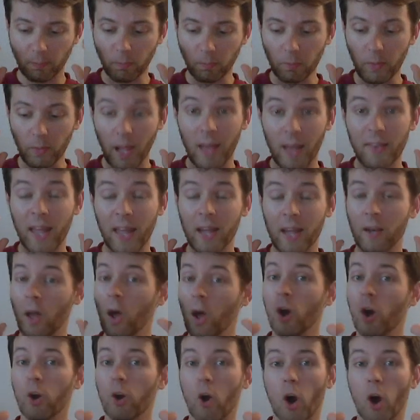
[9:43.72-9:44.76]
And then
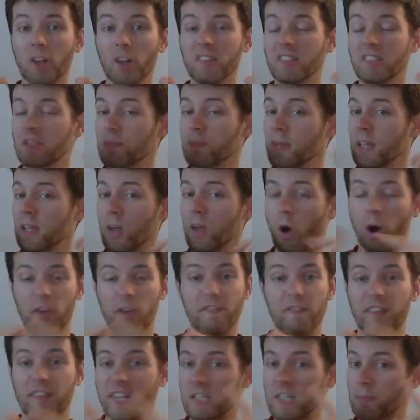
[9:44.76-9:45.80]
contact me on
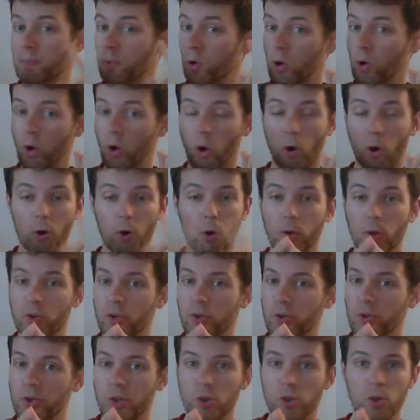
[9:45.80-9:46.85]
Facebook or on
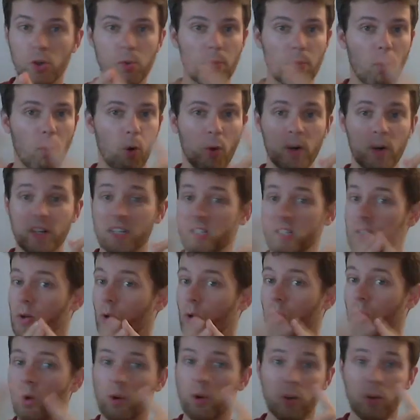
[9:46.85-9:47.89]
YouTube or
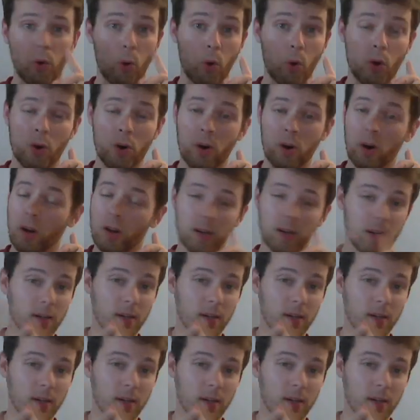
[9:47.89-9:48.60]
Discord or